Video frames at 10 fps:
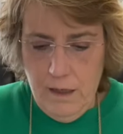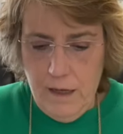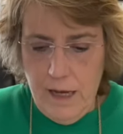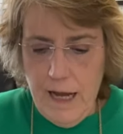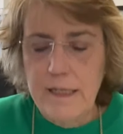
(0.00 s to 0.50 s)

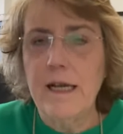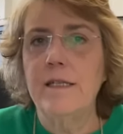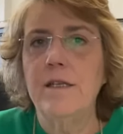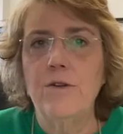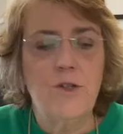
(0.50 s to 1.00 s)

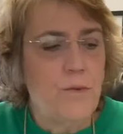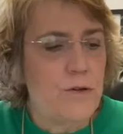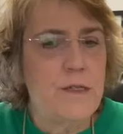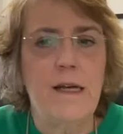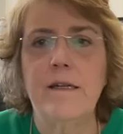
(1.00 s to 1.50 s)
Antisocial
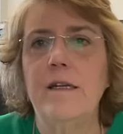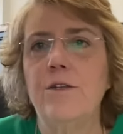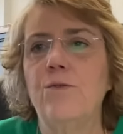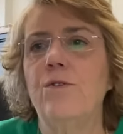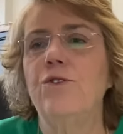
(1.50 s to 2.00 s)
personality
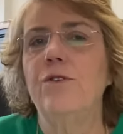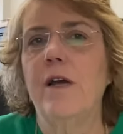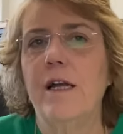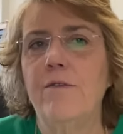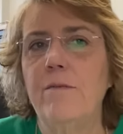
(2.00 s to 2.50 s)
disorders, you
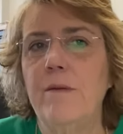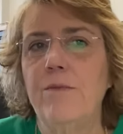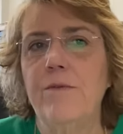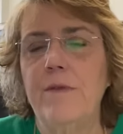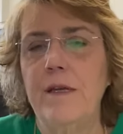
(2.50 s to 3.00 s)
got to
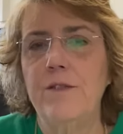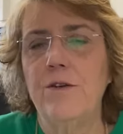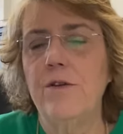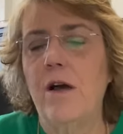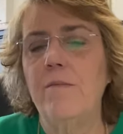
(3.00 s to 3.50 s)
remember, these
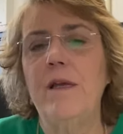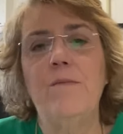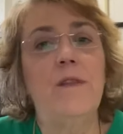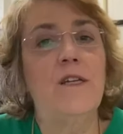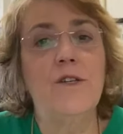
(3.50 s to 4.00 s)
are not
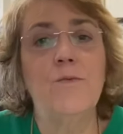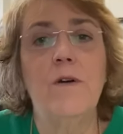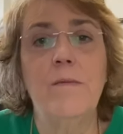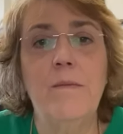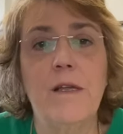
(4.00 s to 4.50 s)
people that just
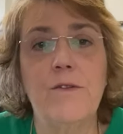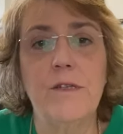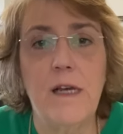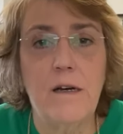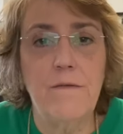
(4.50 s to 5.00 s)
want to be by
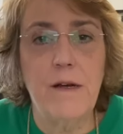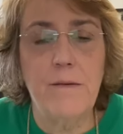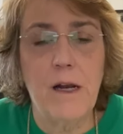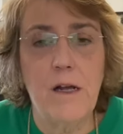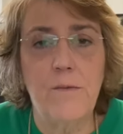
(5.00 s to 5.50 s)
themselves. I
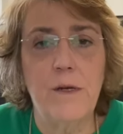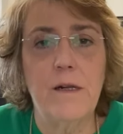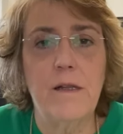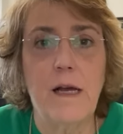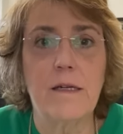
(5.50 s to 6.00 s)
mean, we
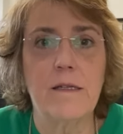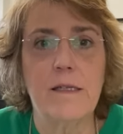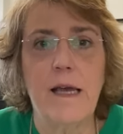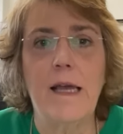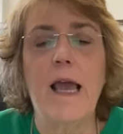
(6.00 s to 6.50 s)
like to
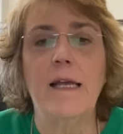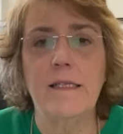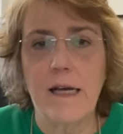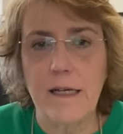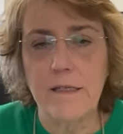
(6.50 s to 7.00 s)
say
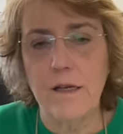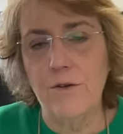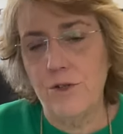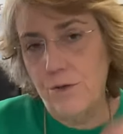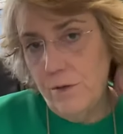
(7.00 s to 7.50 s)

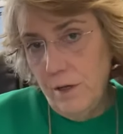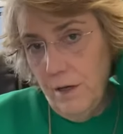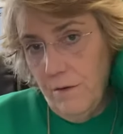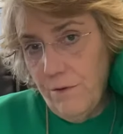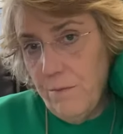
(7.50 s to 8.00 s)
antisocial
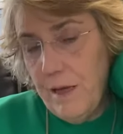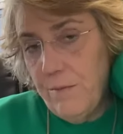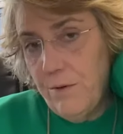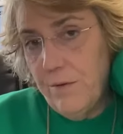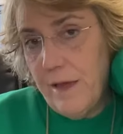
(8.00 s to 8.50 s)
for
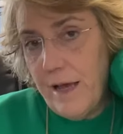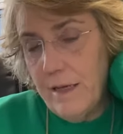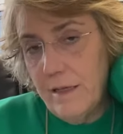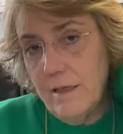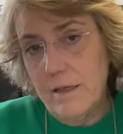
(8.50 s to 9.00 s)
people that
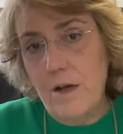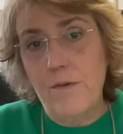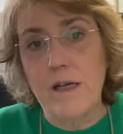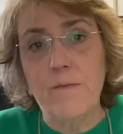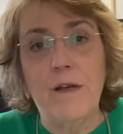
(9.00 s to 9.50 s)
don't
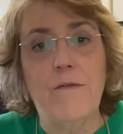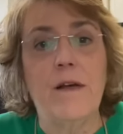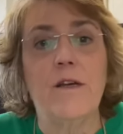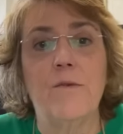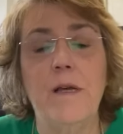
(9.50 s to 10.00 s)
like to be
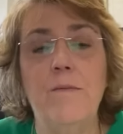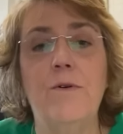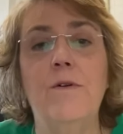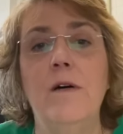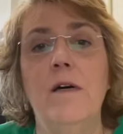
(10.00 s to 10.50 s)
around other
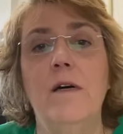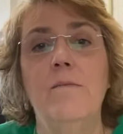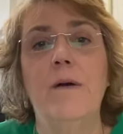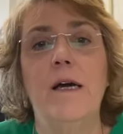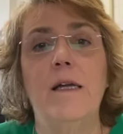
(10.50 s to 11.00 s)
people,
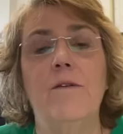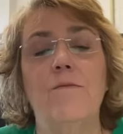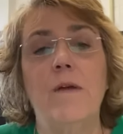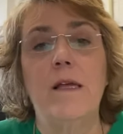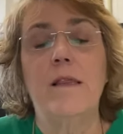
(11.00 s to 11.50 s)
but
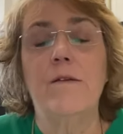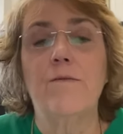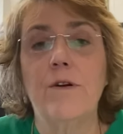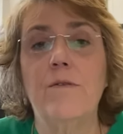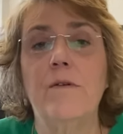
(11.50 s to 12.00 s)
the
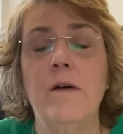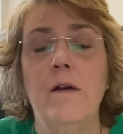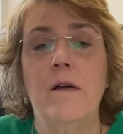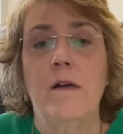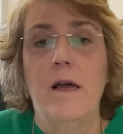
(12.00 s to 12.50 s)
real
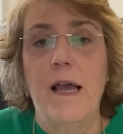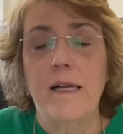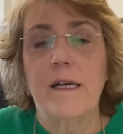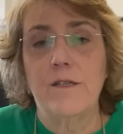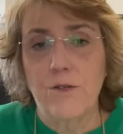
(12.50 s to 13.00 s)

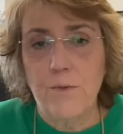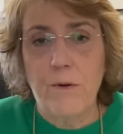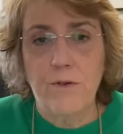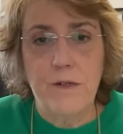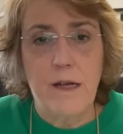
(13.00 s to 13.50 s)
antisocial
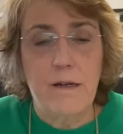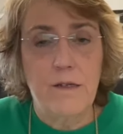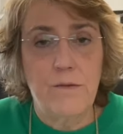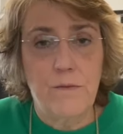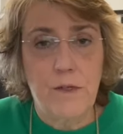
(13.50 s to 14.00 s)
personality
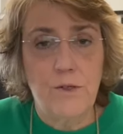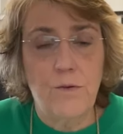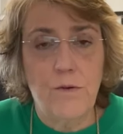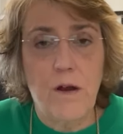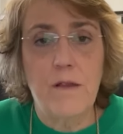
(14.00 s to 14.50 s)

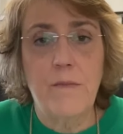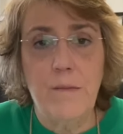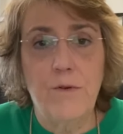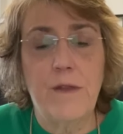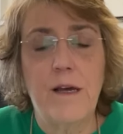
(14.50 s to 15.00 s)
disorder are the
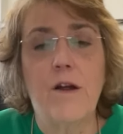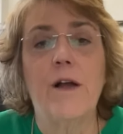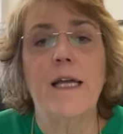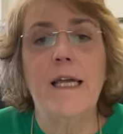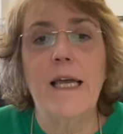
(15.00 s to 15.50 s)
people that are
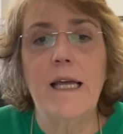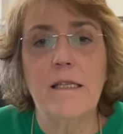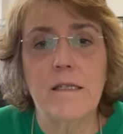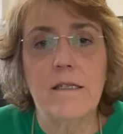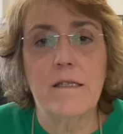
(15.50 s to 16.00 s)

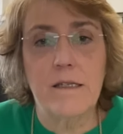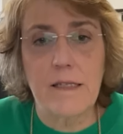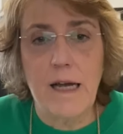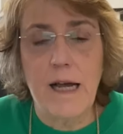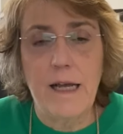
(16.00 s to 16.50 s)
against
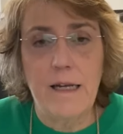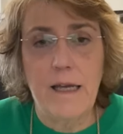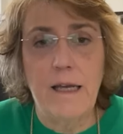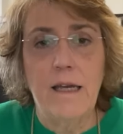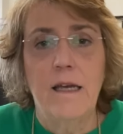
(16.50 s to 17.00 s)

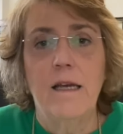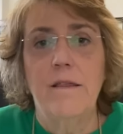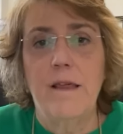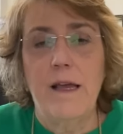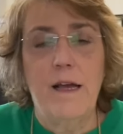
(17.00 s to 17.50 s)
society.
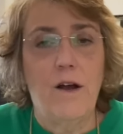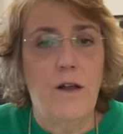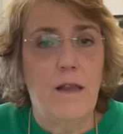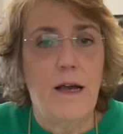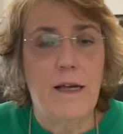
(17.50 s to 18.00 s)
They
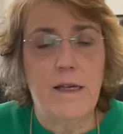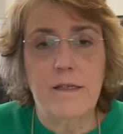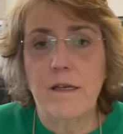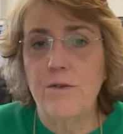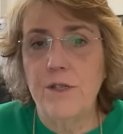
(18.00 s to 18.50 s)
are like
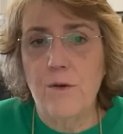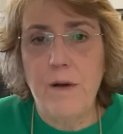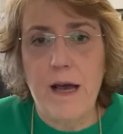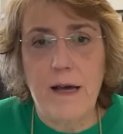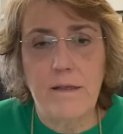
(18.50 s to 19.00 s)

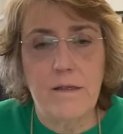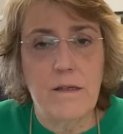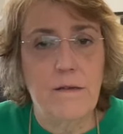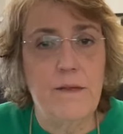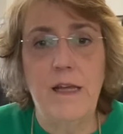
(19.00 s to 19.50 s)

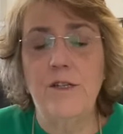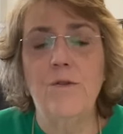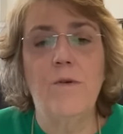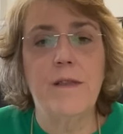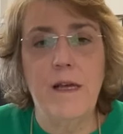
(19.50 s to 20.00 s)
sociopaths. They
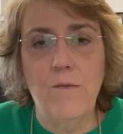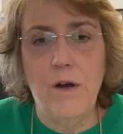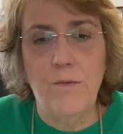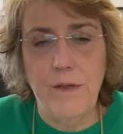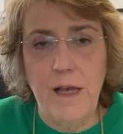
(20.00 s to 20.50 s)
do what they
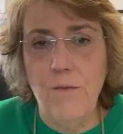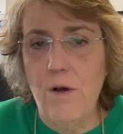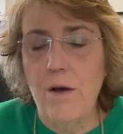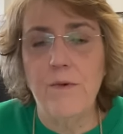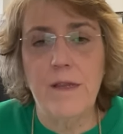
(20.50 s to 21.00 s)
want when they
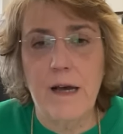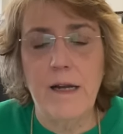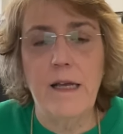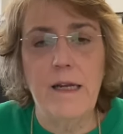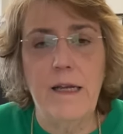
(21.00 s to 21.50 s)
want without
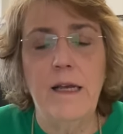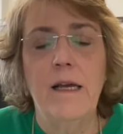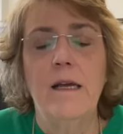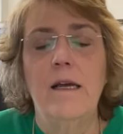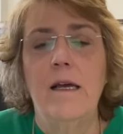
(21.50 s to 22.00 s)
any
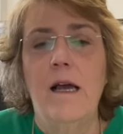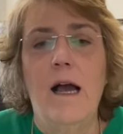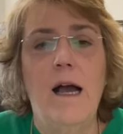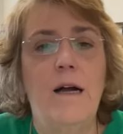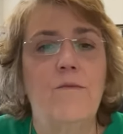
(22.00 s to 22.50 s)

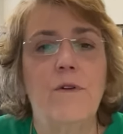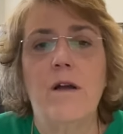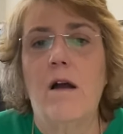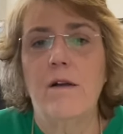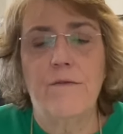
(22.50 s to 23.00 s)

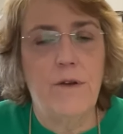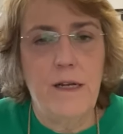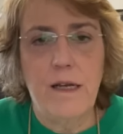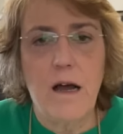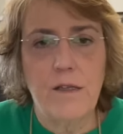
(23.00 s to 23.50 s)
regard for
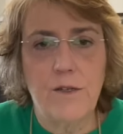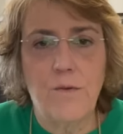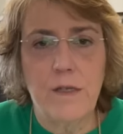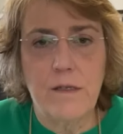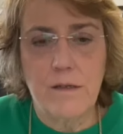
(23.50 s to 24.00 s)
any
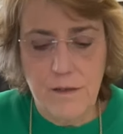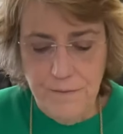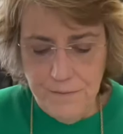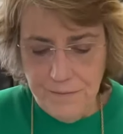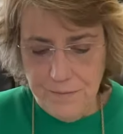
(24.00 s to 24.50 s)
consequences.
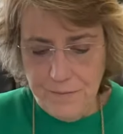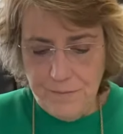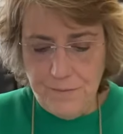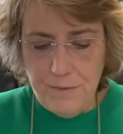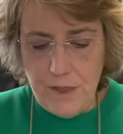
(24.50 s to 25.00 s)

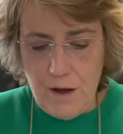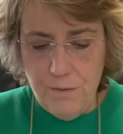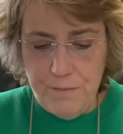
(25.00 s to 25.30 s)
So,